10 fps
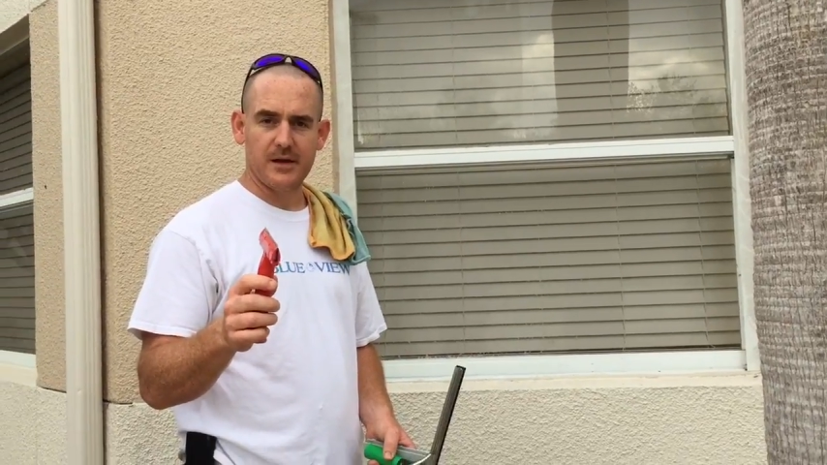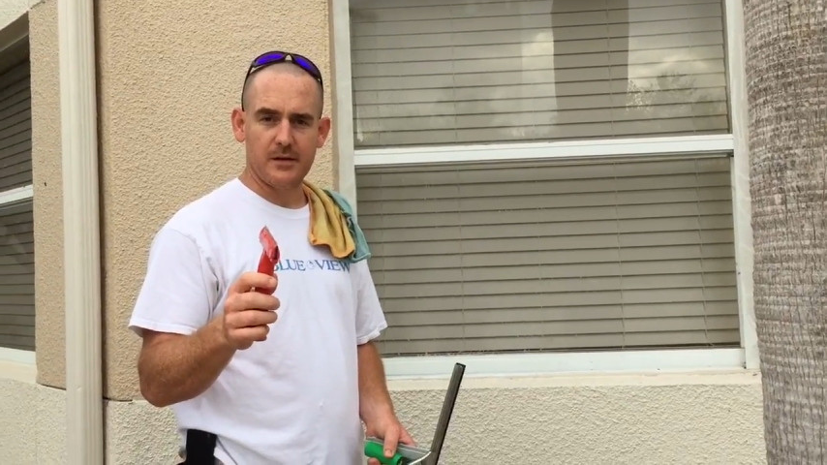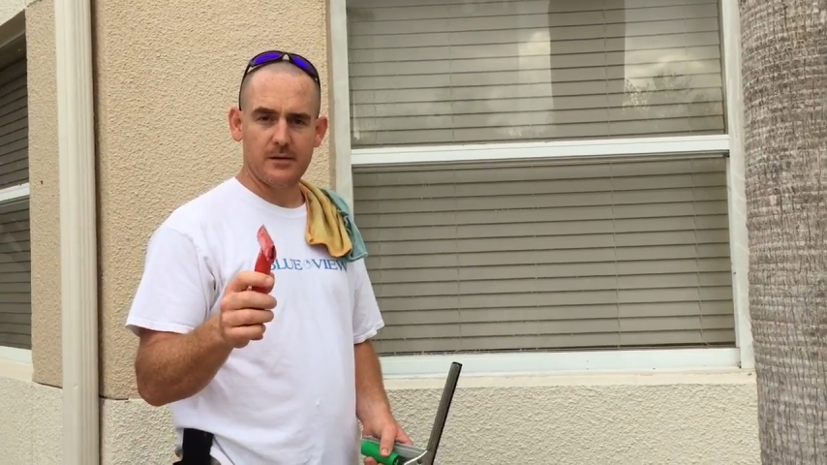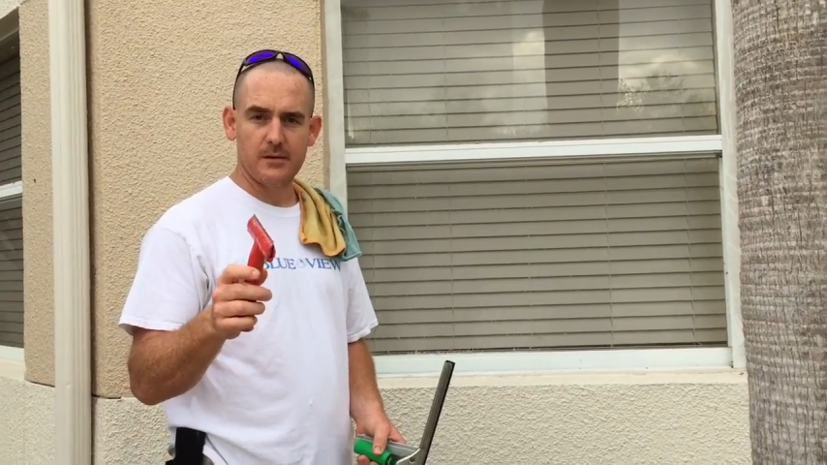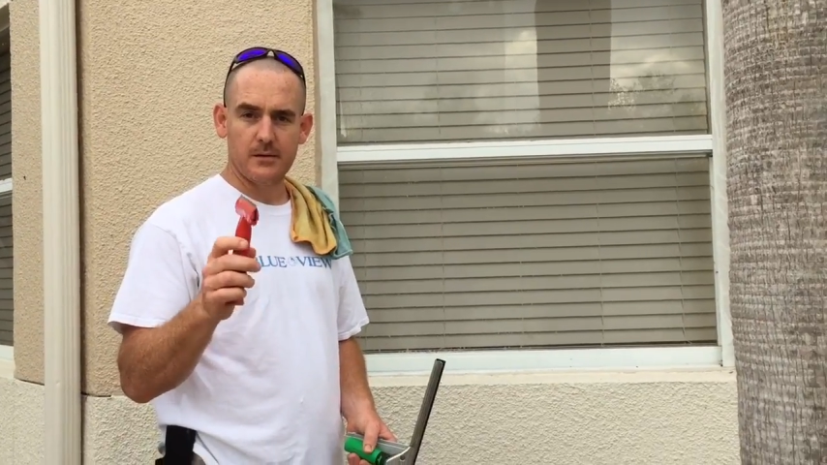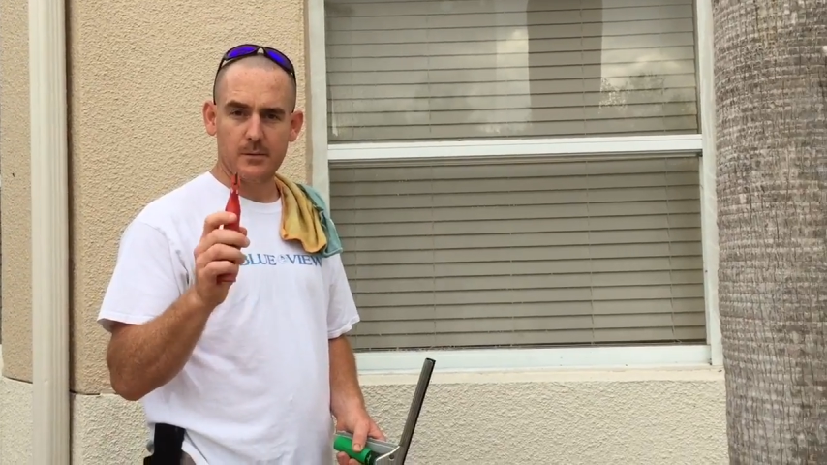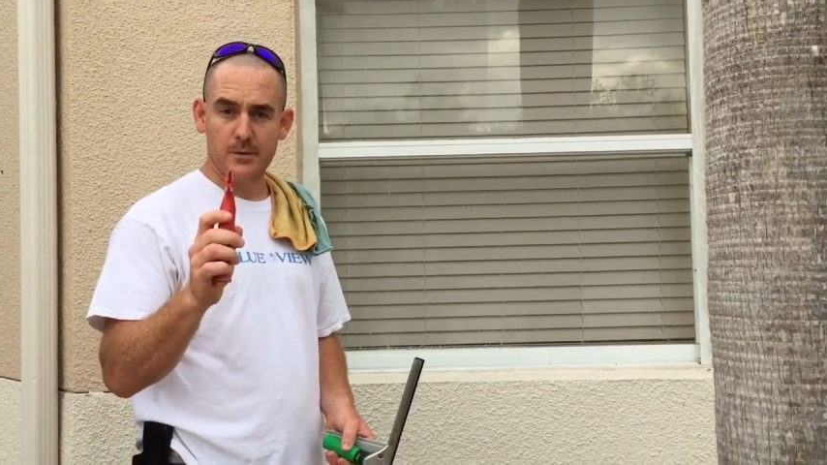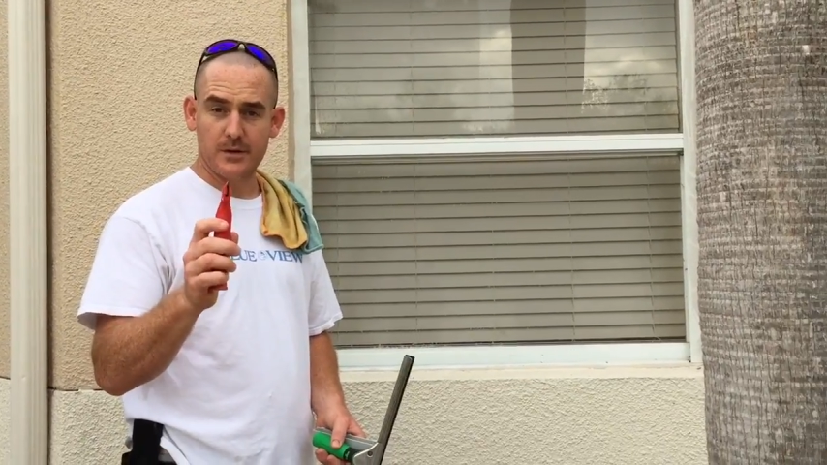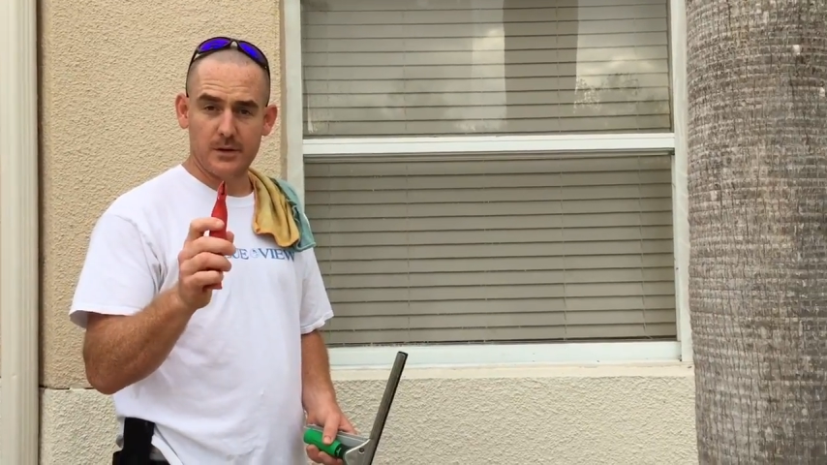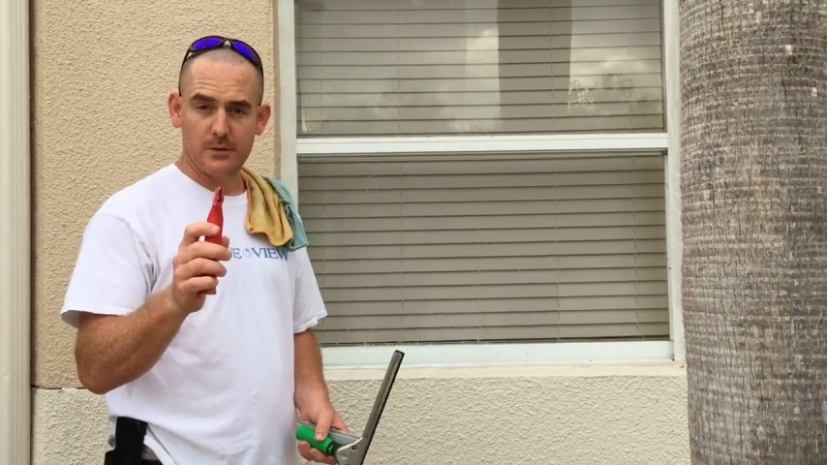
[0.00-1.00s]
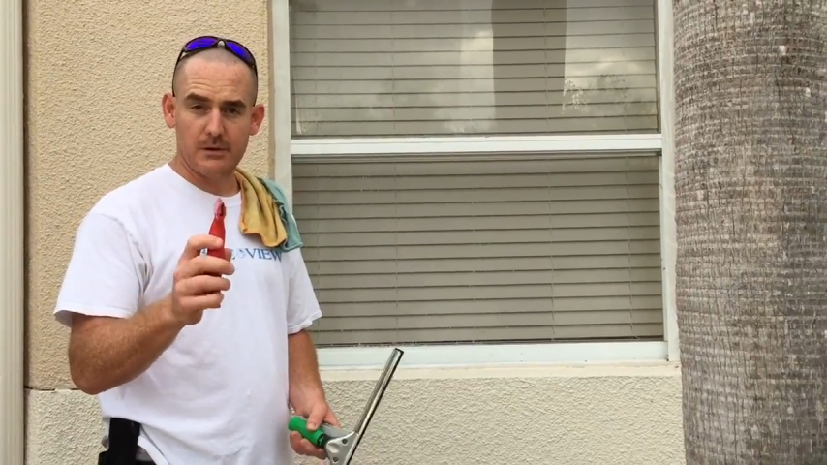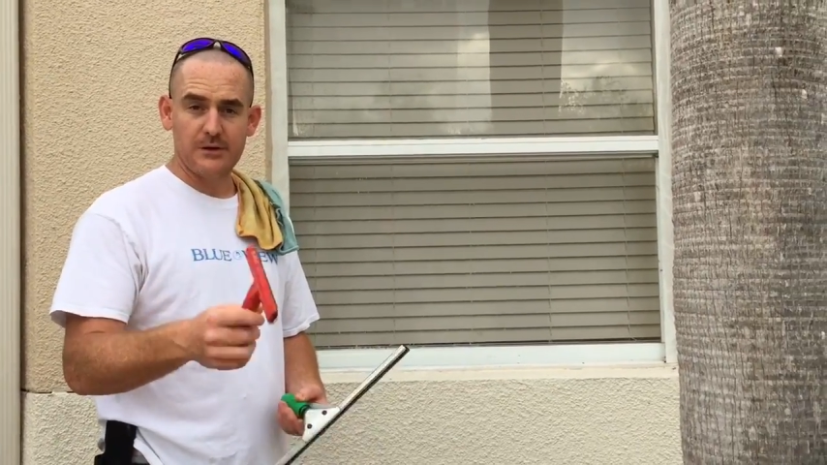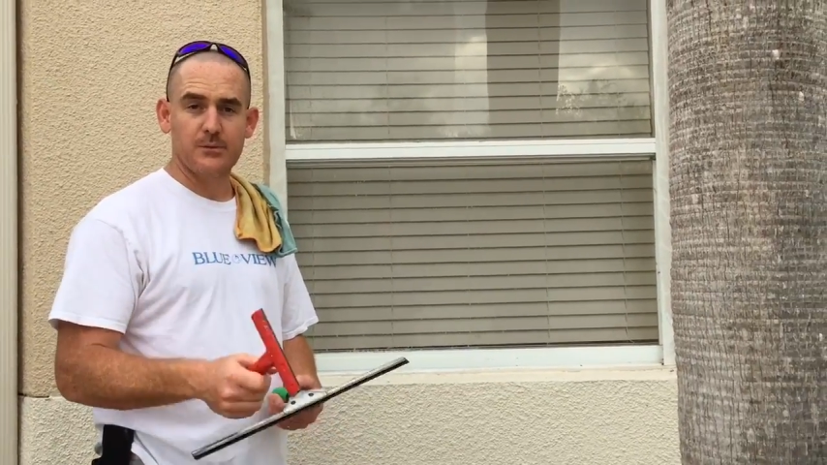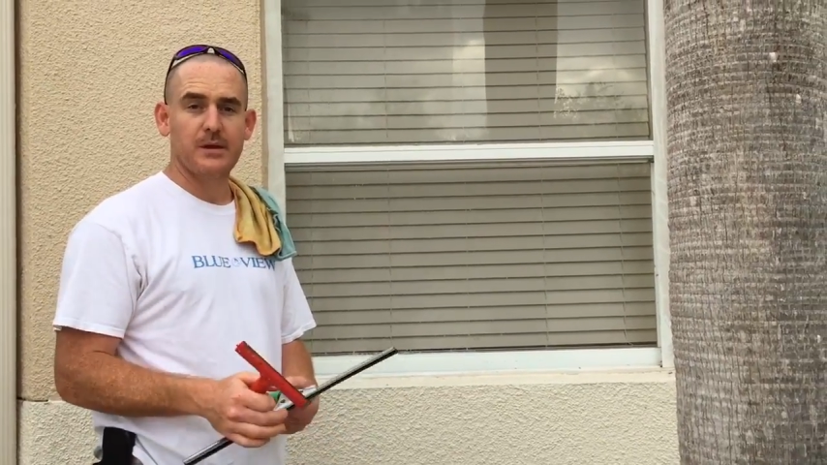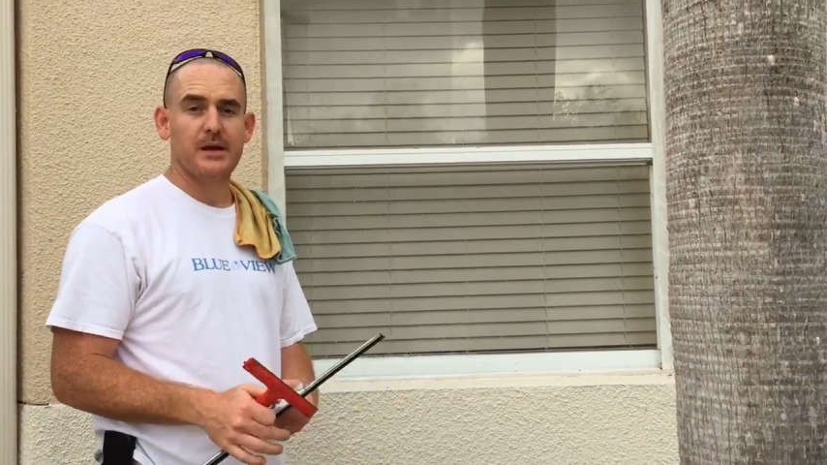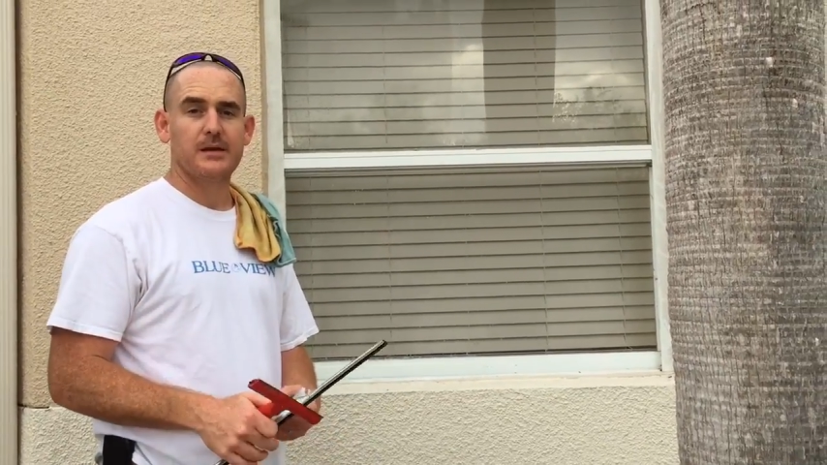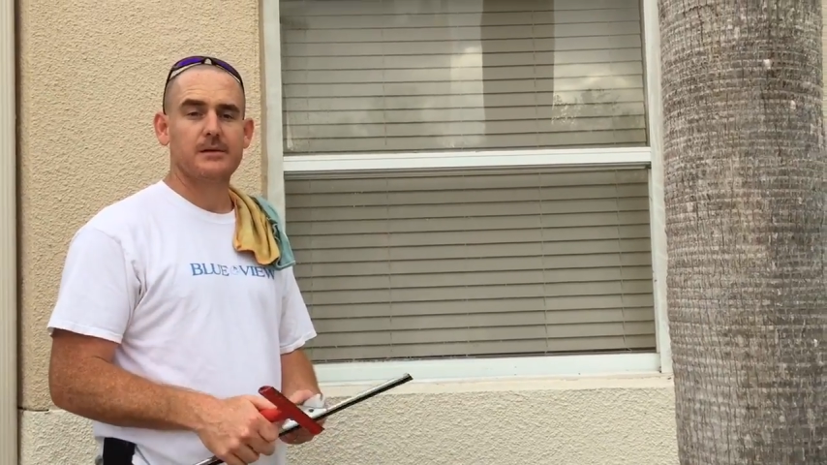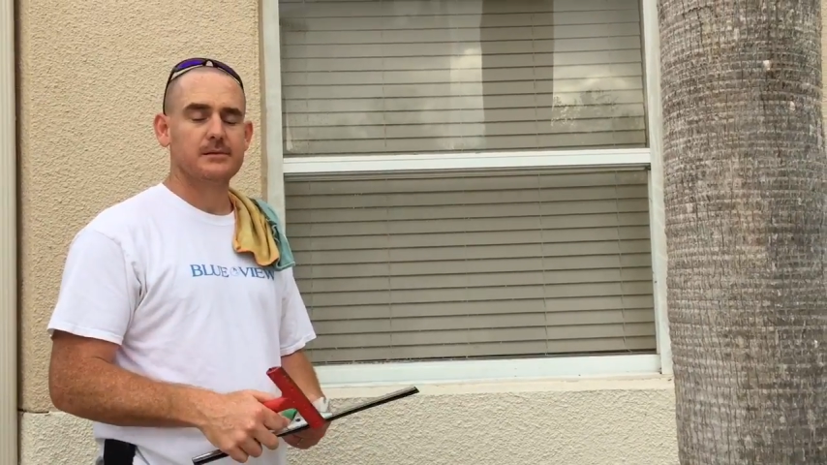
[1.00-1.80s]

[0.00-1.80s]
it with another razor blade.